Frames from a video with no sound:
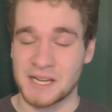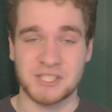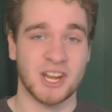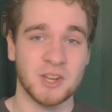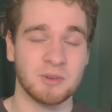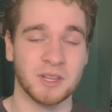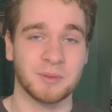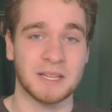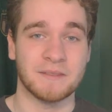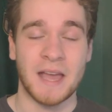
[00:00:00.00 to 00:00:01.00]
I genuinely
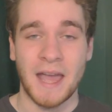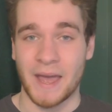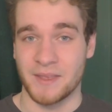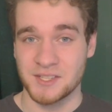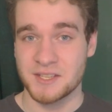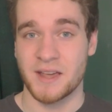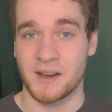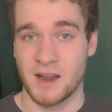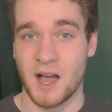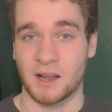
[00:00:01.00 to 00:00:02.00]
believe, and this is not a
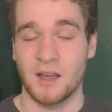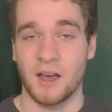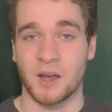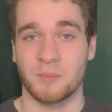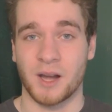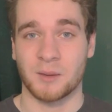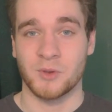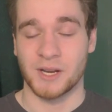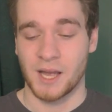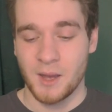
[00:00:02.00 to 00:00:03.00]
knock on Bayern
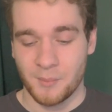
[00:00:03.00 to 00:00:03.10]
Munich,